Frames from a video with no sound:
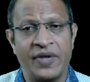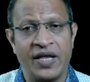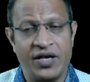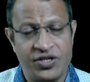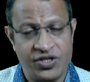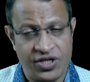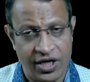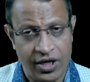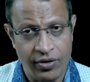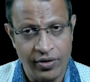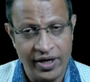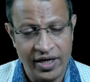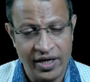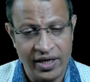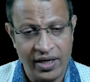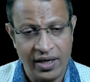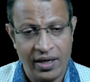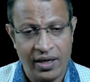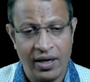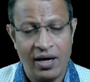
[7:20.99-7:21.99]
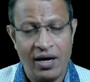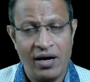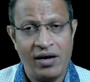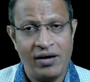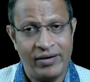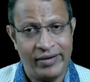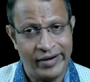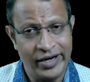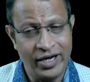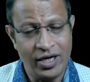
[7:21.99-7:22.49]
security,
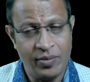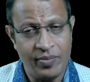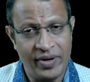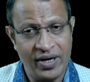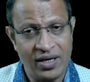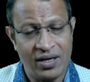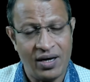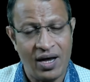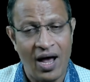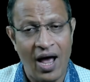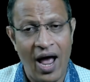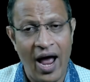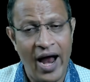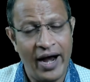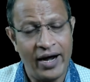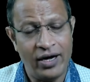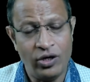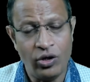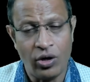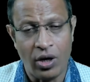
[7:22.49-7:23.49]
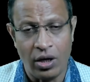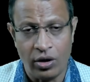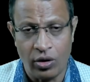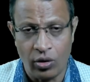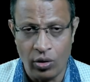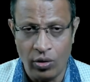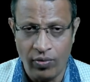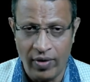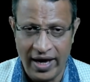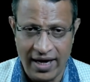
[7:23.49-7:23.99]
treatment and to
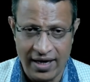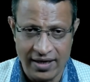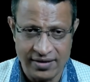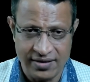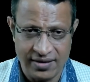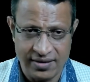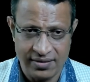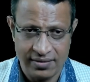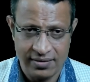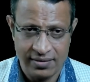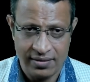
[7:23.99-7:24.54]
control violence.